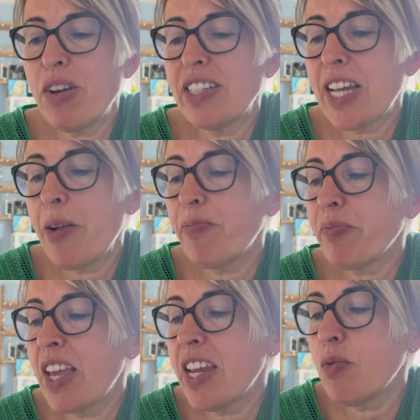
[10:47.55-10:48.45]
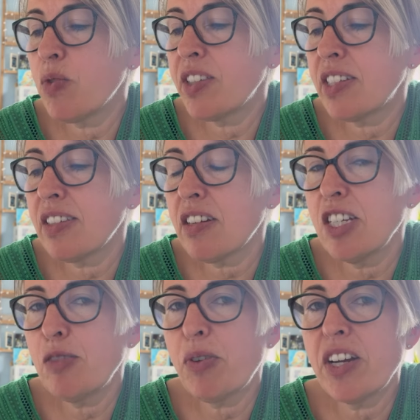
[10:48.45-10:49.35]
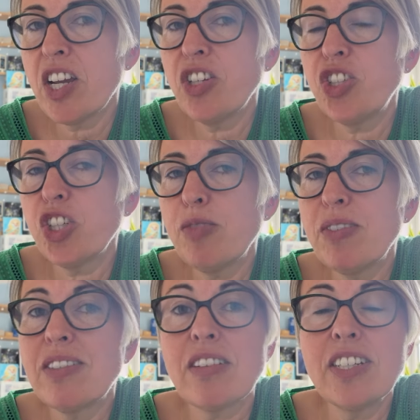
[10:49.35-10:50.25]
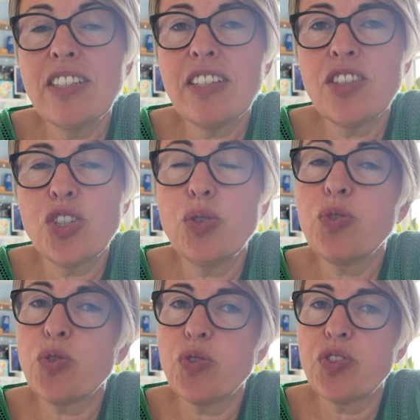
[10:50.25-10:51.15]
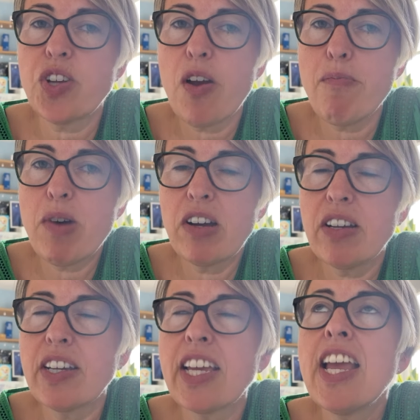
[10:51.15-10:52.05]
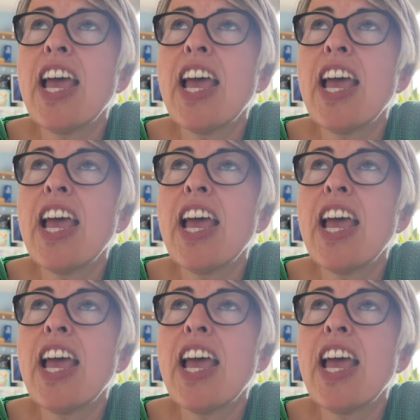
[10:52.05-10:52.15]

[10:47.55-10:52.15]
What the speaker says: but it was designed by a German scientist who was also a monk,